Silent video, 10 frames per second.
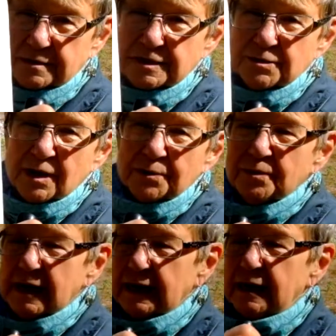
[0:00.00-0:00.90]
so
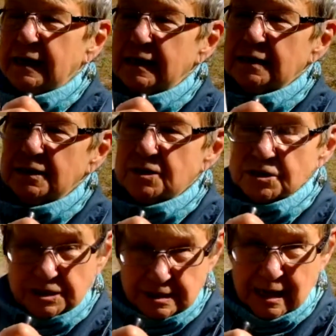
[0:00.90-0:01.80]
already it
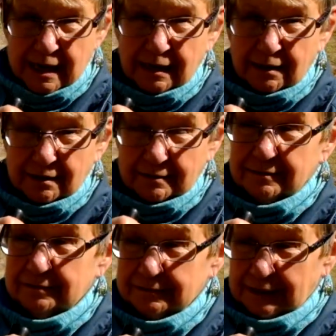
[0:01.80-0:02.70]
looks like
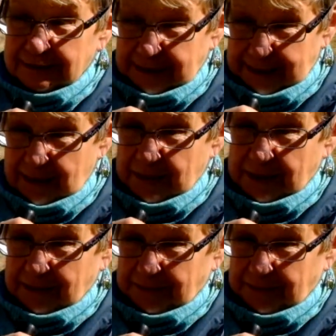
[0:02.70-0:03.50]
a ladybug.